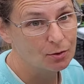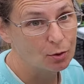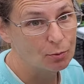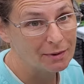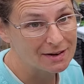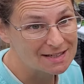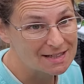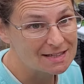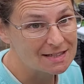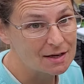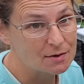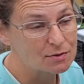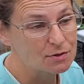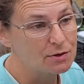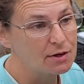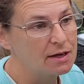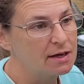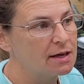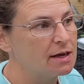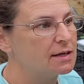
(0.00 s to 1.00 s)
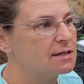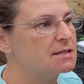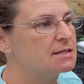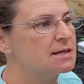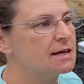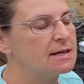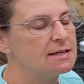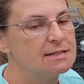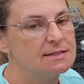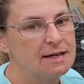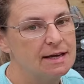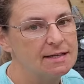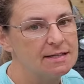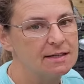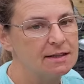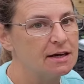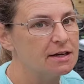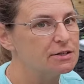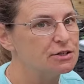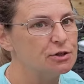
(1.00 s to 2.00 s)
all my details on it,
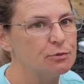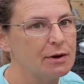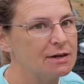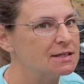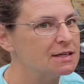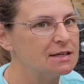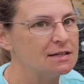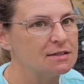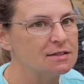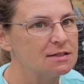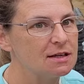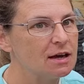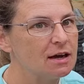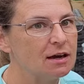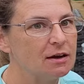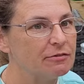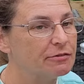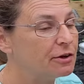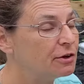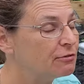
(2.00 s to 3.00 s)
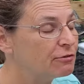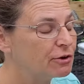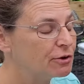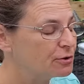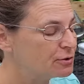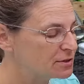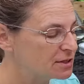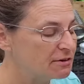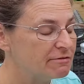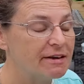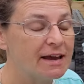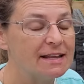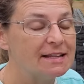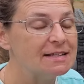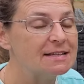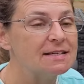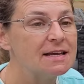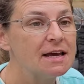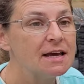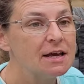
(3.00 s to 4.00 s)
stating that I do weddings, uh, funerals,
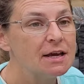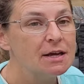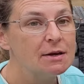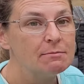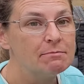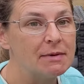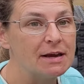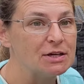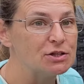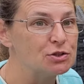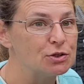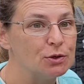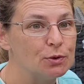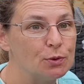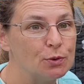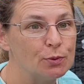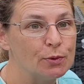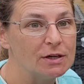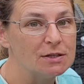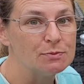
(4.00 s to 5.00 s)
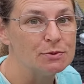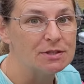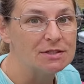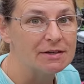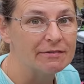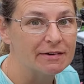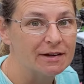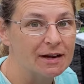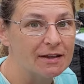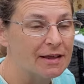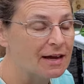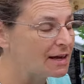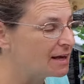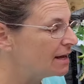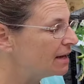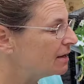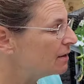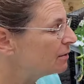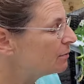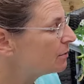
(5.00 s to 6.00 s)
events. Make sure you always put something like that
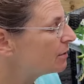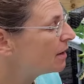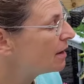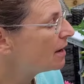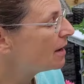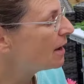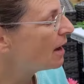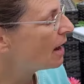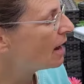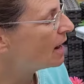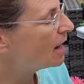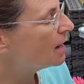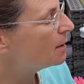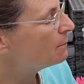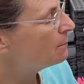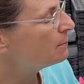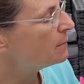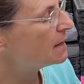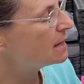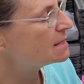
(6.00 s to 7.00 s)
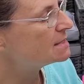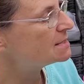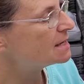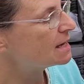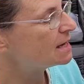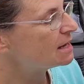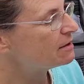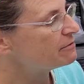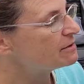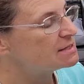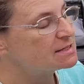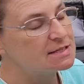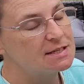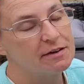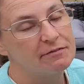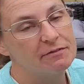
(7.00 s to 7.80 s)
in um, because then if this is